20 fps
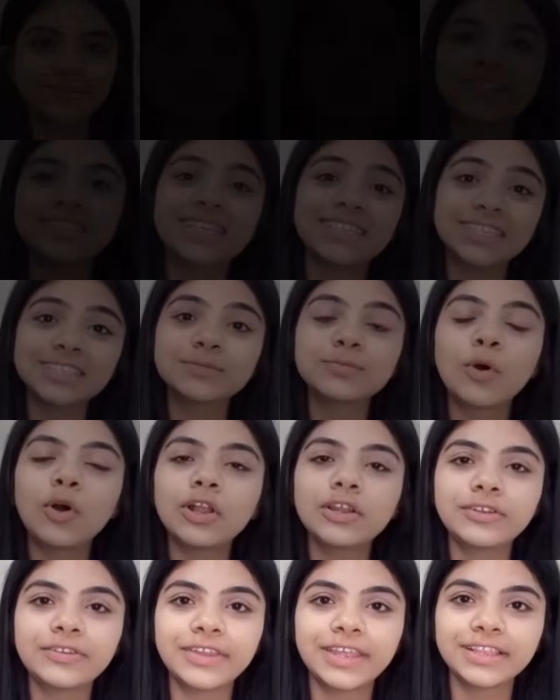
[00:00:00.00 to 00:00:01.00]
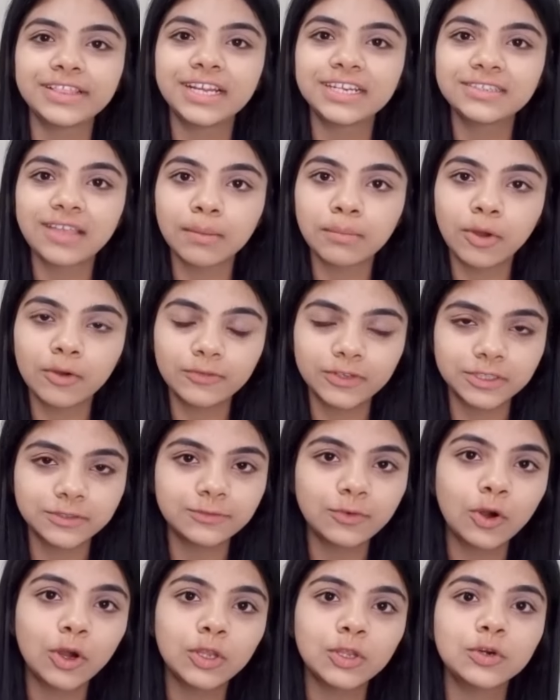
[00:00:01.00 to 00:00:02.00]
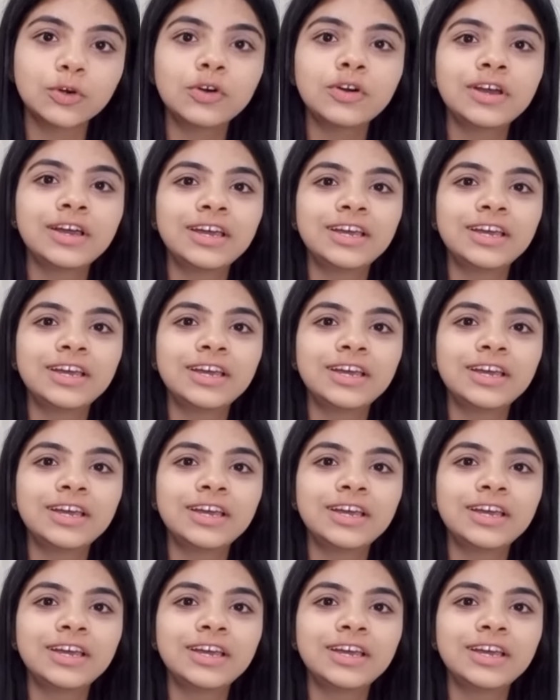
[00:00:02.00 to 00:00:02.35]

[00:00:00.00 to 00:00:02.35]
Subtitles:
There's a small trick that some of us follow.